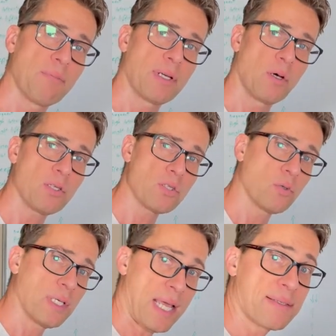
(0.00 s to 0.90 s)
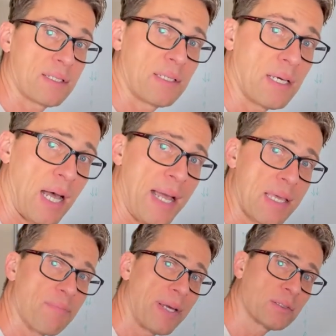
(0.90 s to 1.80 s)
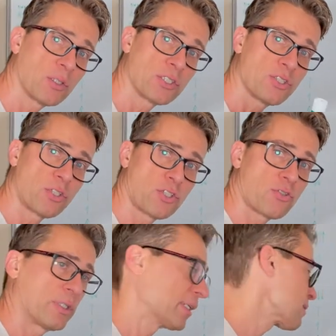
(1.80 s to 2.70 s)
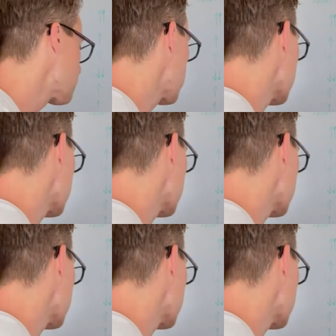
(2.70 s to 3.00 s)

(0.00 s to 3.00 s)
but also it has an, a high impact on testosterone, and that's a very